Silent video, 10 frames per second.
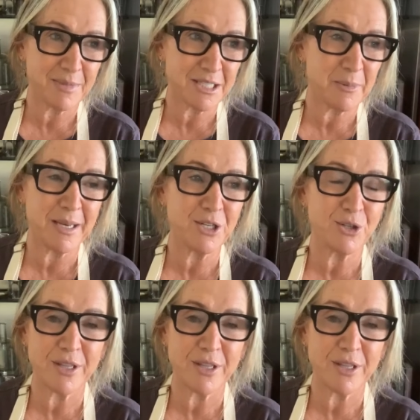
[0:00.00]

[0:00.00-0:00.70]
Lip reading: Must have been in